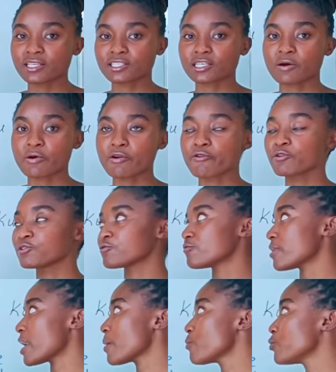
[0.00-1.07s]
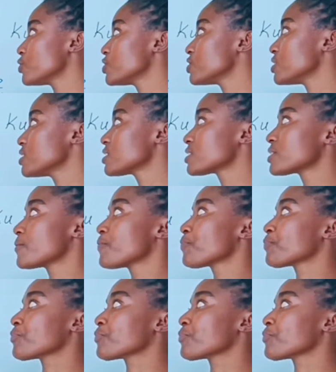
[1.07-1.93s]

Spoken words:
is our root verb, which is